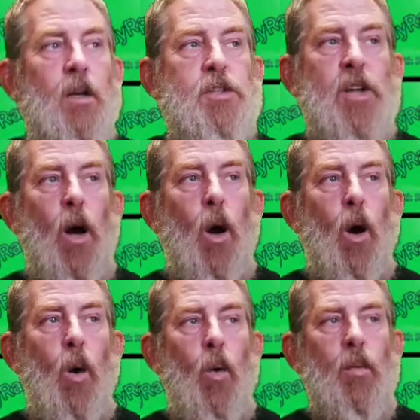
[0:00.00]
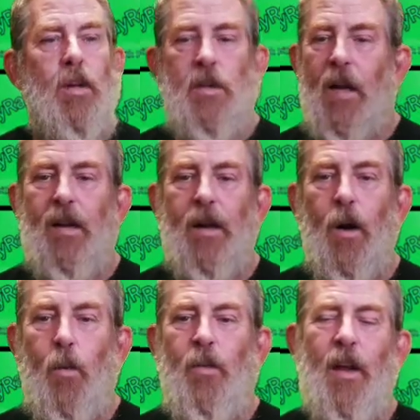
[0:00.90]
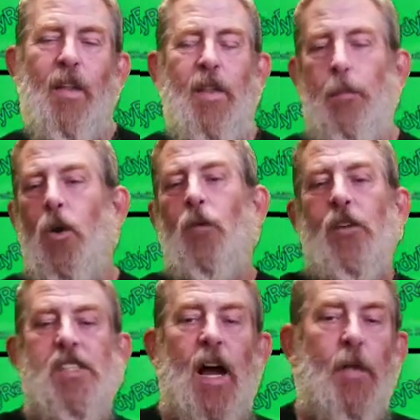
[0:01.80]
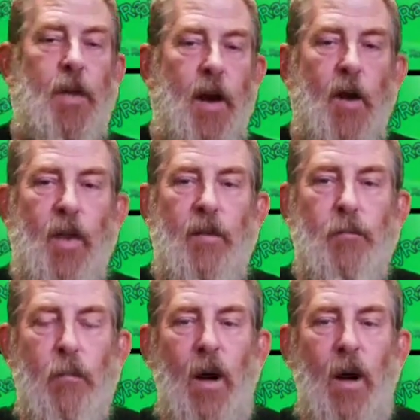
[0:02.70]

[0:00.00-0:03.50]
So, the proof is out there that